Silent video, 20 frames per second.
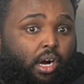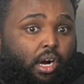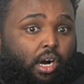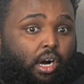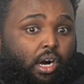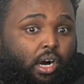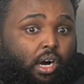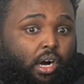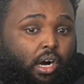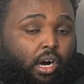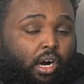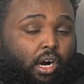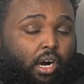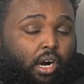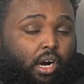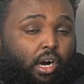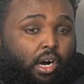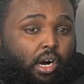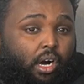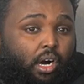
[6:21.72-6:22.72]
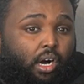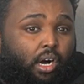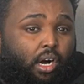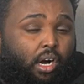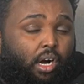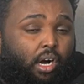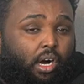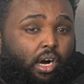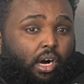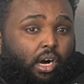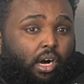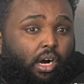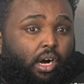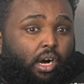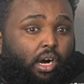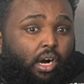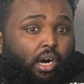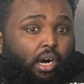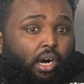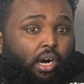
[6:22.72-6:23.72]

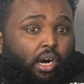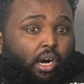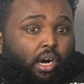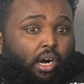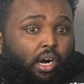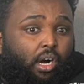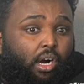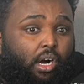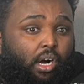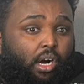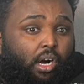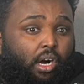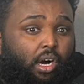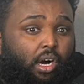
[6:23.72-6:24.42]
No words are spoken by the person on screen.